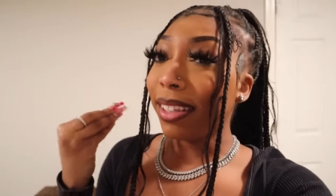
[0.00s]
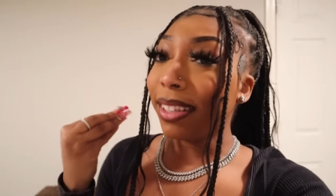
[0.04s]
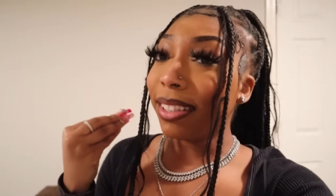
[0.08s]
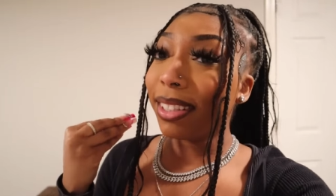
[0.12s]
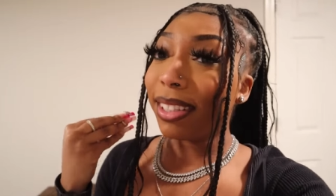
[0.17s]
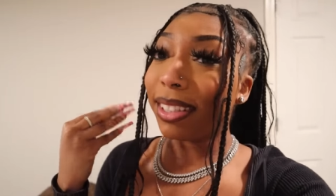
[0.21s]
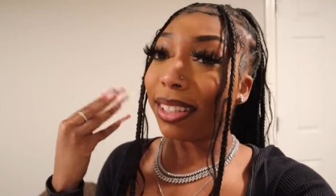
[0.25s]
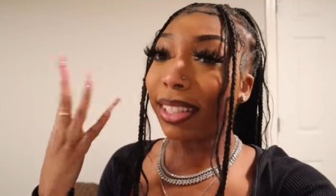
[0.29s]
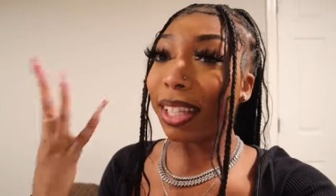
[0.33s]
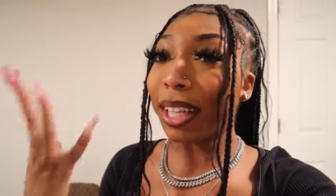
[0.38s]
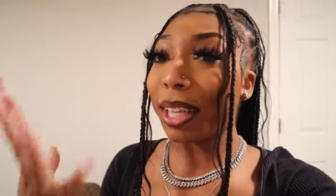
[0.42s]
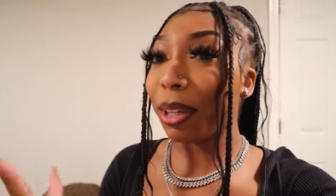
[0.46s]

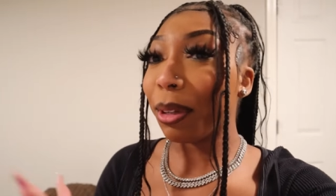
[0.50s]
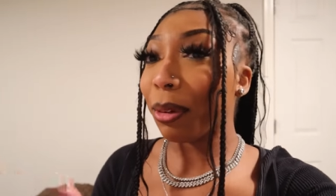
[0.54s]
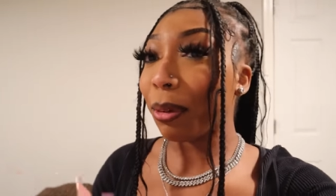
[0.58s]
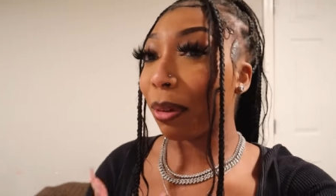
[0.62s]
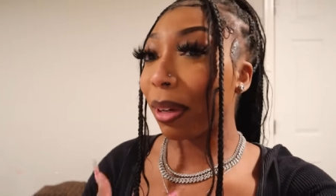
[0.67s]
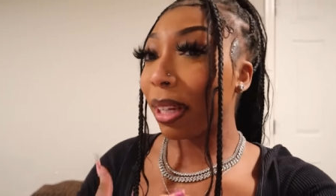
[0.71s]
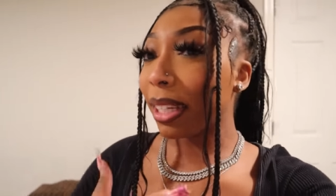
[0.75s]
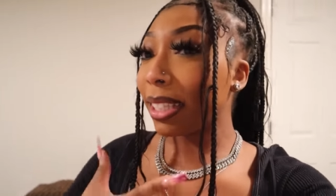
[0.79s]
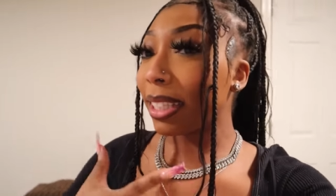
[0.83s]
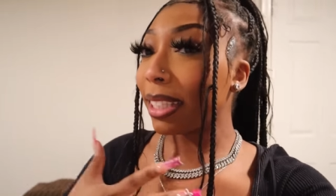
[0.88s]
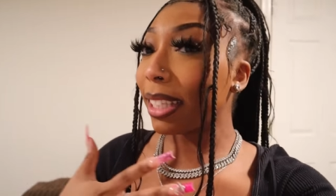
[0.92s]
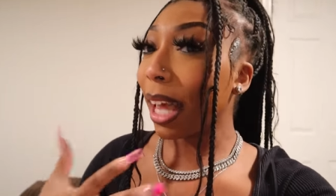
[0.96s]

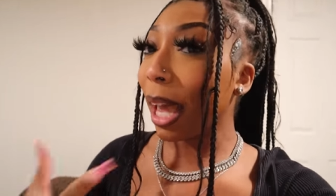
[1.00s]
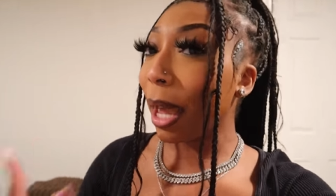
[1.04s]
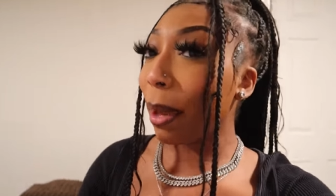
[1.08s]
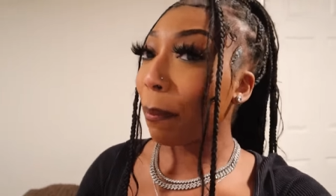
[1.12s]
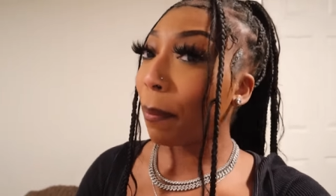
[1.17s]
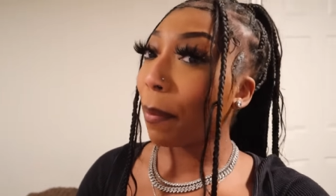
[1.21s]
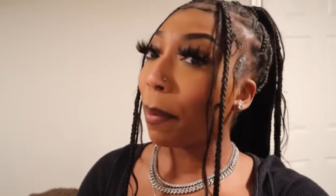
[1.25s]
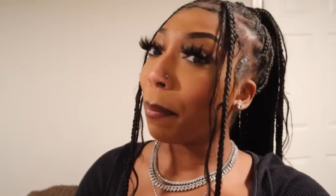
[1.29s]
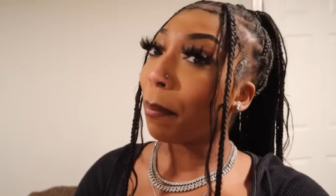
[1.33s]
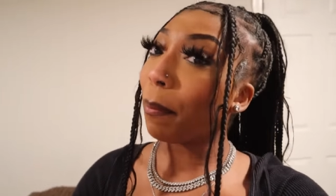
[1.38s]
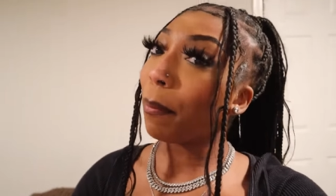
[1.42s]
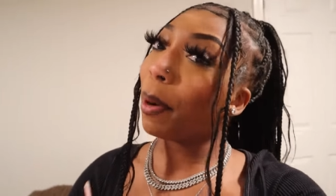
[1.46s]
secret
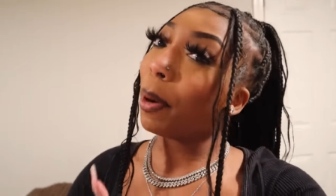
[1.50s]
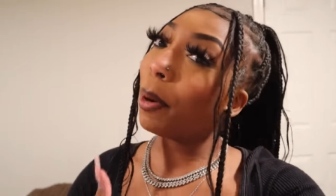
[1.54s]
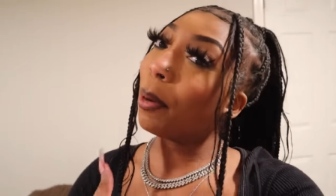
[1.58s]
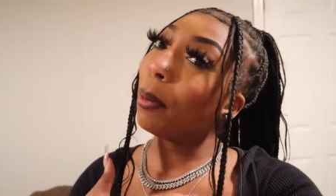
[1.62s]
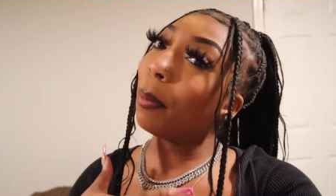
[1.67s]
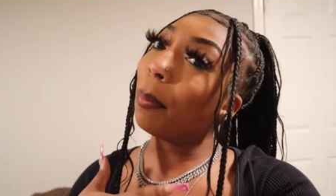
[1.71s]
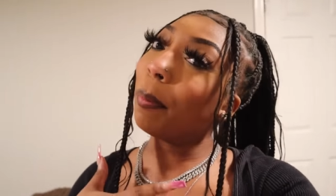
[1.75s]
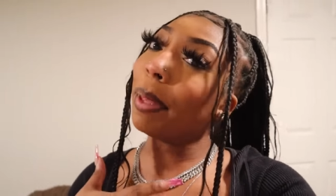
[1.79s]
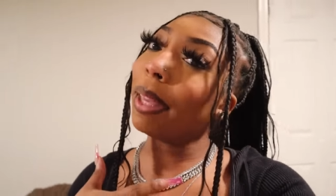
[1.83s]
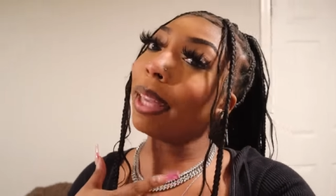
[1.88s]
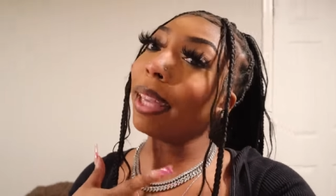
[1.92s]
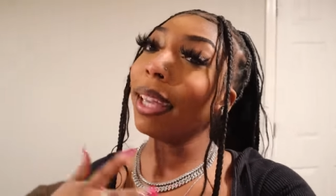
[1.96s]
type of
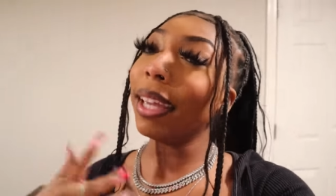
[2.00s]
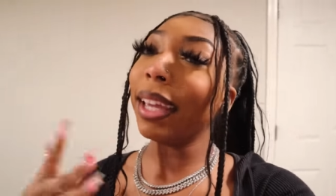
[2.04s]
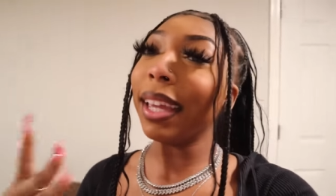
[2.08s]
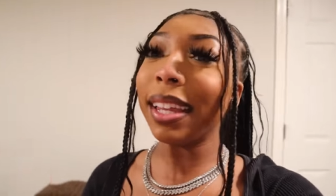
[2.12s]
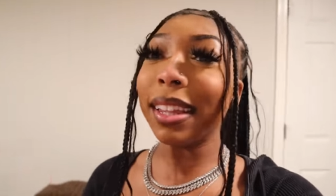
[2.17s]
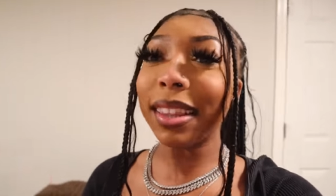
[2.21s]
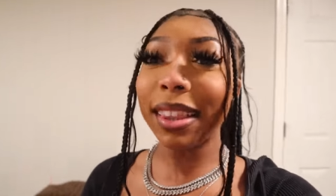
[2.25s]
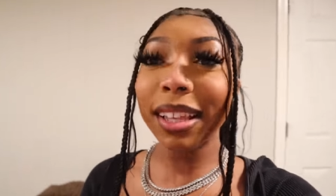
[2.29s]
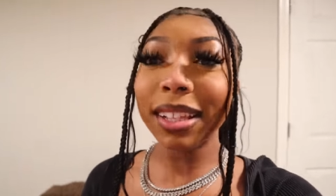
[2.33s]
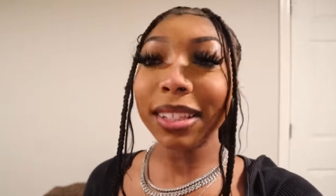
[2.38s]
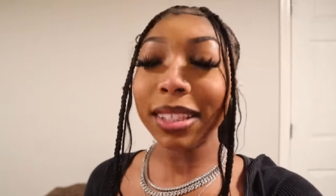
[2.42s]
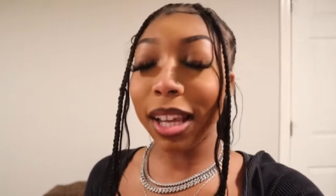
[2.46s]
moment
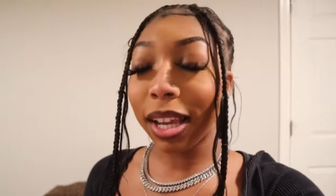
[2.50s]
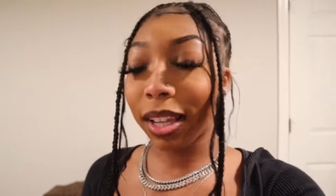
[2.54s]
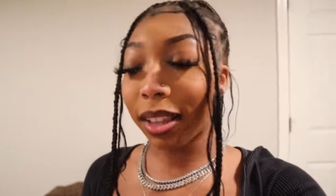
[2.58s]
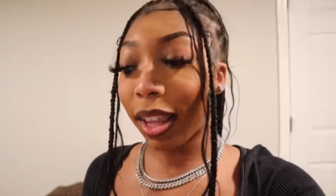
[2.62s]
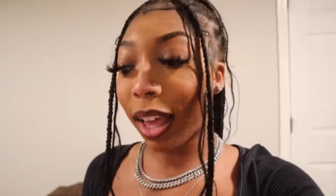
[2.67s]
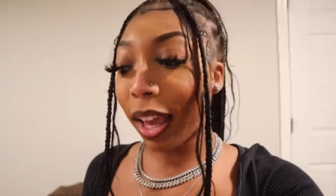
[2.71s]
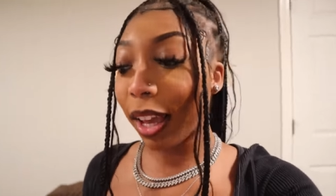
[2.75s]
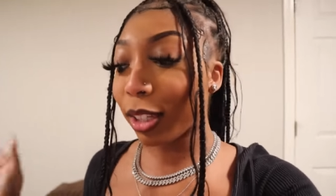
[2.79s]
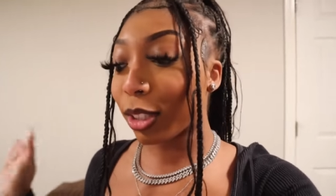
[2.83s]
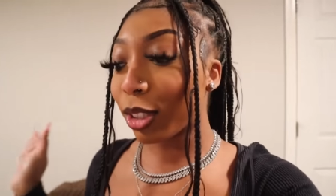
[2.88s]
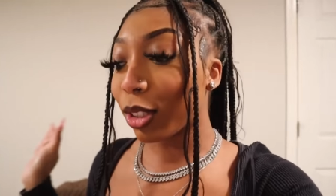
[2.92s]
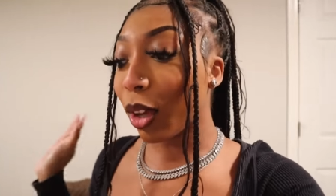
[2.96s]
and things like
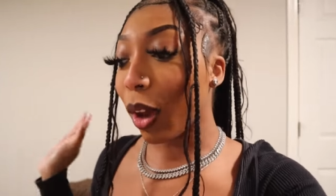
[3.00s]
that.